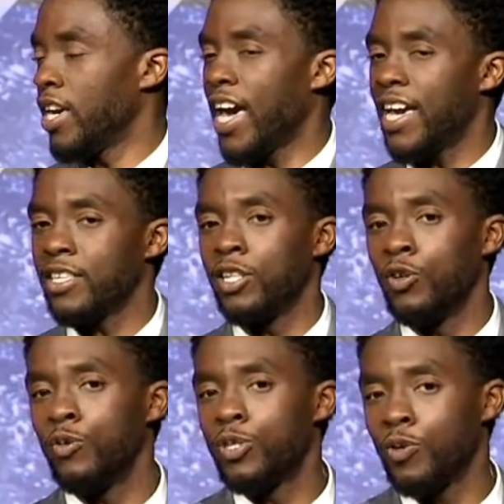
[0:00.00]
He had to
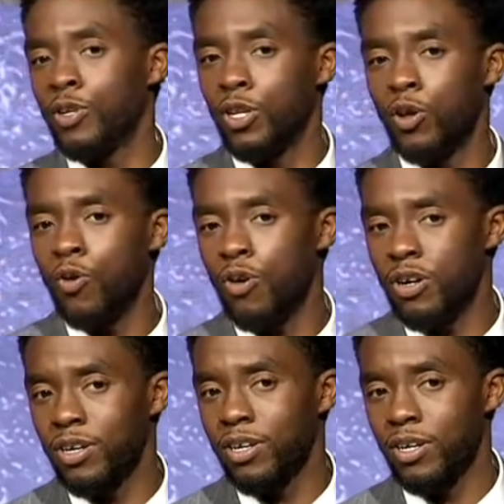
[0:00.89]
lose on the
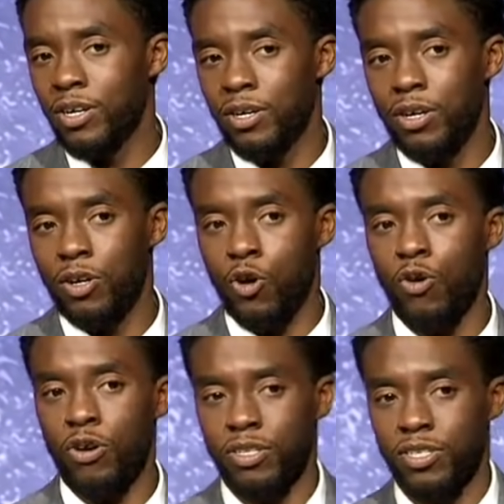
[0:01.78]
lower
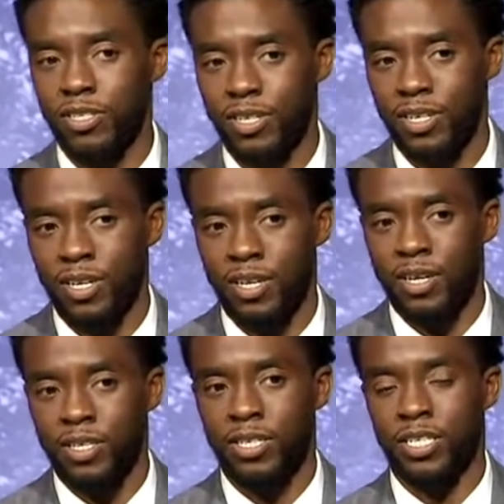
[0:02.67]
courts
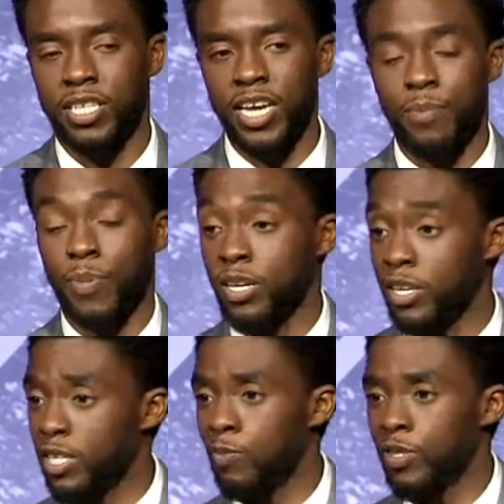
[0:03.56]
to take
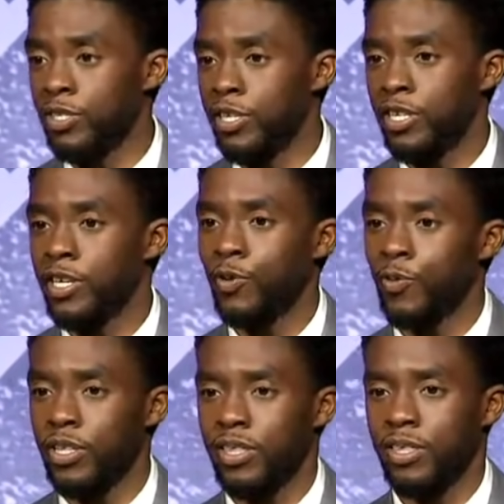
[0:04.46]
because he was
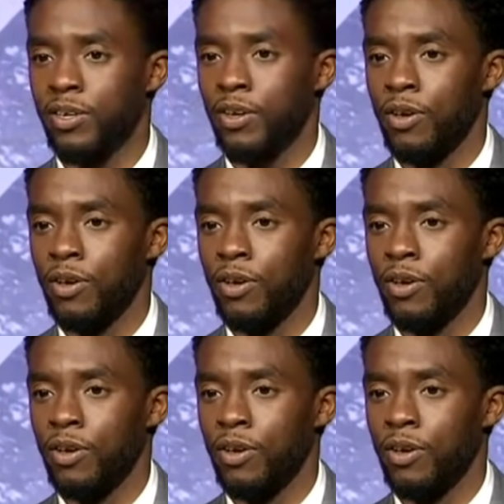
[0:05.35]
dealing with